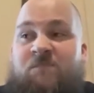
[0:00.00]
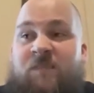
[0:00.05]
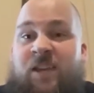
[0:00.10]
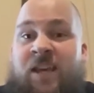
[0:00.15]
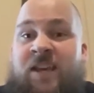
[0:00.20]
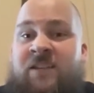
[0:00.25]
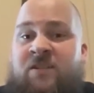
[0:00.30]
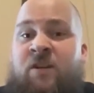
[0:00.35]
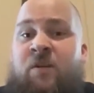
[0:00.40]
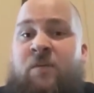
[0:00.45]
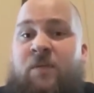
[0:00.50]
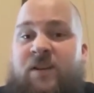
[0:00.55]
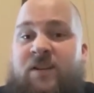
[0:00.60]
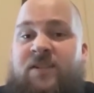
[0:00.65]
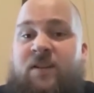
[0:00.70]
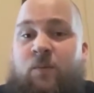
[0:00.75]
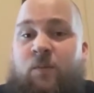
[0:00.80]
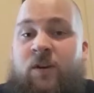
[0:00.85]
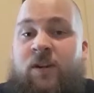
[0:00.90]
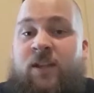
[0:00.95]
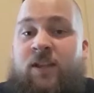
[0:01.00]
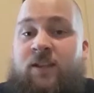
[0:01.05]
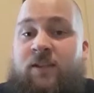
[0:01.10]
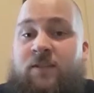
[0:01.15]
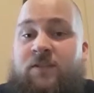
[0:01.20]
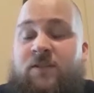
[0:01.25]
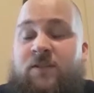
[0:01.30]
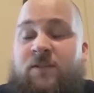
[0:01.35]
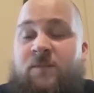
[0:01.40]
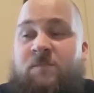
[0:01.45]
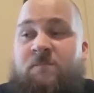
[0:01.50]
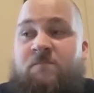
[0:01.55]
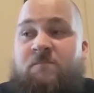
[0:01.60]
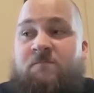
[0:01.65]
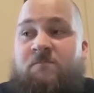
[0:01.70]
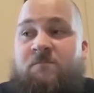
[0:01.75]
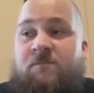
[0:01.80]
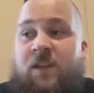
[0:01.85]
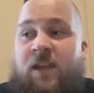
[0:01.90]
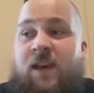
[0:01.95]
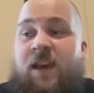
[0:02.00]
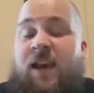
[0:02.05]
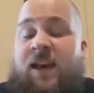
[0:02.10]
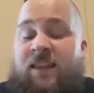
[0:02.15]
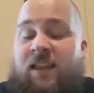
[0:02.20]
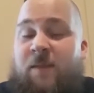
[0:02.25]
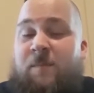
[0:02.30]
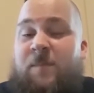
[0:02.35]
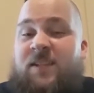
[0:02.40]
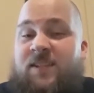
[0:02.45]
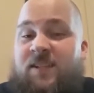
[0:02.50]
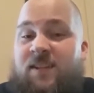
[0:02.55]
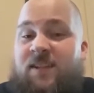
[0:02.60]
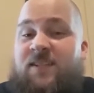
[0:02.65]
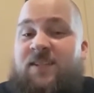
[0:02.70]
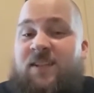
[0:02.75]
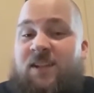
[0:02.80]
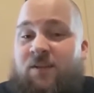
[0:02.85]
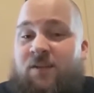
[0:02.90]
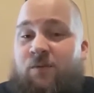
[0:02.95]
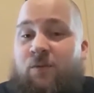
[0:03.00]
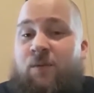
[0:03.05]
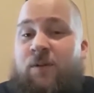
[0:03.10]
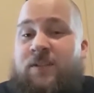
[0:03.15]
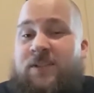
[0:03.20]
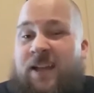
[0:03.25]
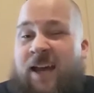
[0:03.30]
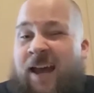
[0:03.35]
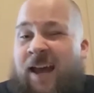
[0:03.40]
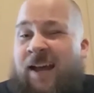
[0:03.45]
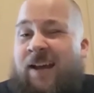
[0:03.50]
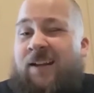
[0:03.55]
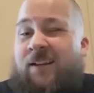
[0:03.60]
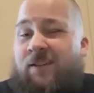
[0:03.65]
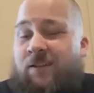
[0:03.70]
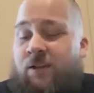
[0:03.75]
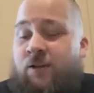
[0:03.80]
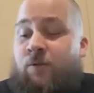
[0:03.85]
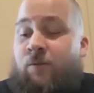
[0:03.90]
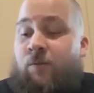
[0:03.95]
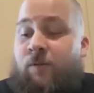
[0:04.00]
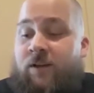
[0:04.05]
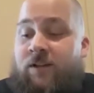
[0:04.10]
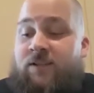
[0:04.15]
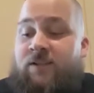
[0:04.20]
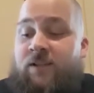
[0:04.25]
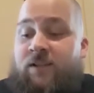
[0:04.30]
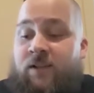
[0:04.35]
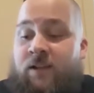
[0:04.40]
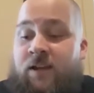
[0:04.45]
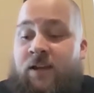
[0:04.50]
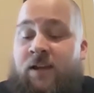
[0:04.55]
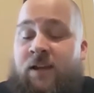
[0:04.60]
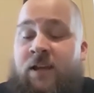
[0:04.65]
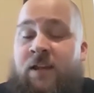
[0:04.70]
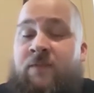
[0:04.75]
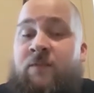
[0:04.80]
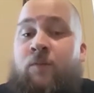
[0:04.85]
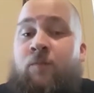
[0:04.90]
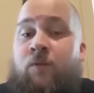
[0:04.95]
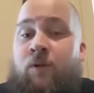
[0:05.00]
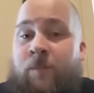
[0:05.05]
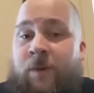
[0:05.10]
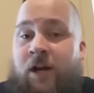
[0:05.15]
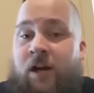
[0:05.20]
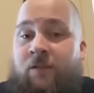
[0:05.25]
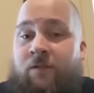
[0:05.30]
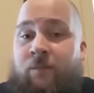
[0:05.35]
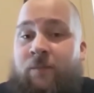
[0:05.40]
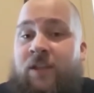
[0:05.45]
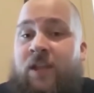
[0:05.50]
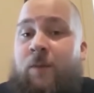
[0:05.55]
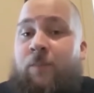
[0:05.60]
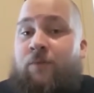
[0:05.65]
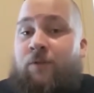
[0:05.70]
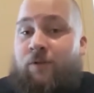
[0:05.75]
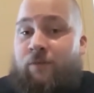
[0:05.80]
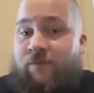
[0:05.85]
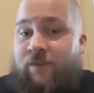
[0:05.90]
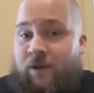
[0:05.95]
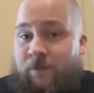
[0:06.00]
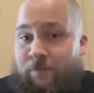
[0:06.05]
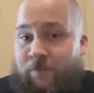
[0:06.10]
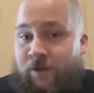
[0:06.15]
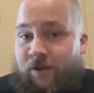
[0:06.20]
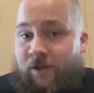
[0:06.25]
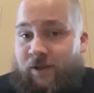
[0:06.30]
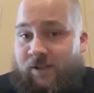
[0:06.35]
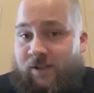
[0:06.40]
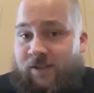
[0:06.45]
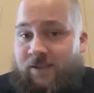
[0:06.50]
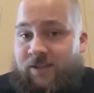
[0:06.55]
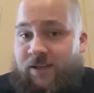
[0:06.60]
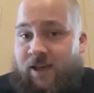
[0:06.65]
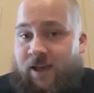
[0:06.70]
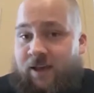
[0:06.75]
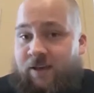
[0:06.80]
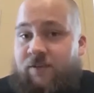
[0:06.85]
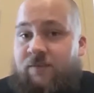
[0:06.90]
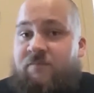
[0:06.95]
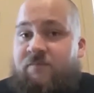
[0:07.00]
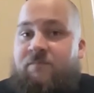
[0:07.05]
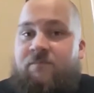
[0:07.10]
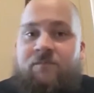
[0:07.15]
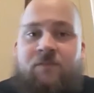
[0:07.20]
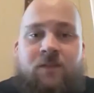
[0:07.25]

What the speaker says: It's going to someone else, and that means that Incineroar is actually going to get even more powerful with that Profane Punch attack.